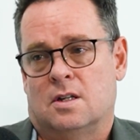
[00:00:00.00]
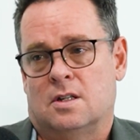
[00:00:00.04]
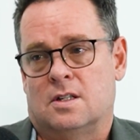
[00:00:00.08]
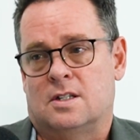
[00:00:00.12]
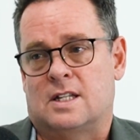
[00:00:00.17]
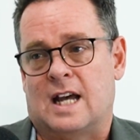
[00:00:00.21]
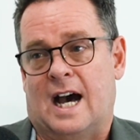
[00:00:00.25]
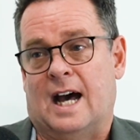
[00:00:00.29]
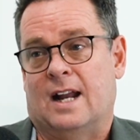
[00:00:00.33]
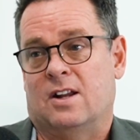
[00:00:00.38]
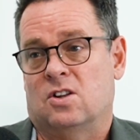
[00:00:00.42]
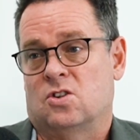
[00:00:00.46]

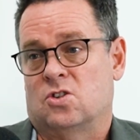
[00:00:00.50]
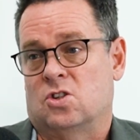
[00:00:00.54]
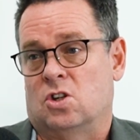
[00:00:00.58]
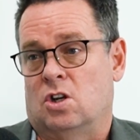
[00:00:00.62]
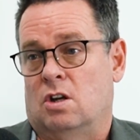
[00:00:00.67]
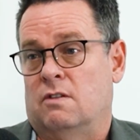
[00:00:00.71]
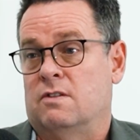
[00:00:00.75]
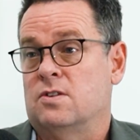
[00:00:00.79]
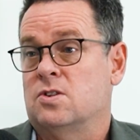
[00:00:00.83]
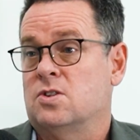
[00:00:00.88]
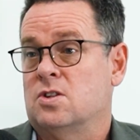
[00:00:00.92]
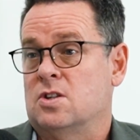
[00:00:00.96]
data
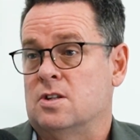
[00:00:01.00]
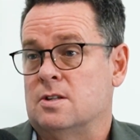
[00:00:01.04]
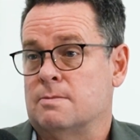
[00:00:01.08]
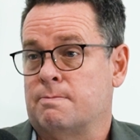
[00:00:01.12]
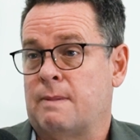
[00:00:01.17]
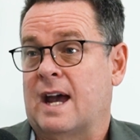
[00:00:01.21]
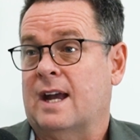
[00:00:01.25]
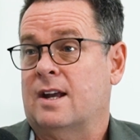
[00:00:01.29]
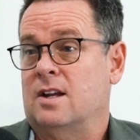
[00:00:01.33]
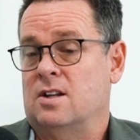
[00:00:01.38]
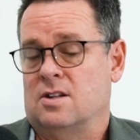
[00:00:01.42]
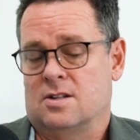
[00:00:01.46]
services
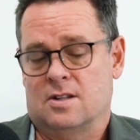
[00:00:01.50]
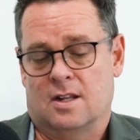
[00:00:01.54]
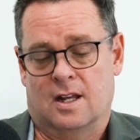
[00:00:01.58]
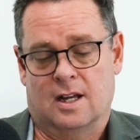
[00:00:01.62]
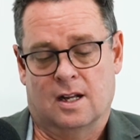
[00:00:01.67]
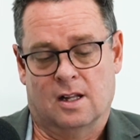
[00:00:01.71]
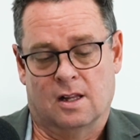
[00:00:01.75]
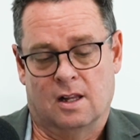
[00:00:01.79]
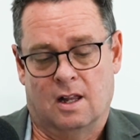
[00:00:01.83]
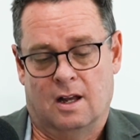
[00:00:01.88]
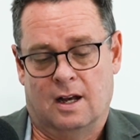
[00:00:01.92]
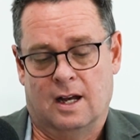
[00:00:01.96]
back into their
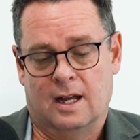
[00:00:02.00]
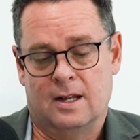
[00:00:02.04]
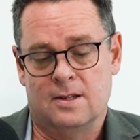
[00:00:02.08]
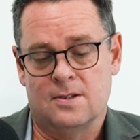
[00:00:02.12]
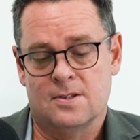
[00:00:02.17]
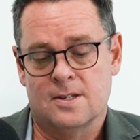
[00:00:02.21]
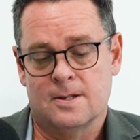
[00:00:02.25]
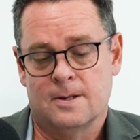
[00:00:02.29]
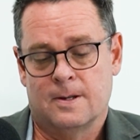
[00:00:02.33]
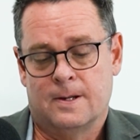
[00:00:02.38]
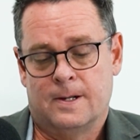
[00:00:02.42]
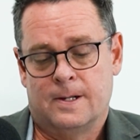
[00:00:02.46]
clients.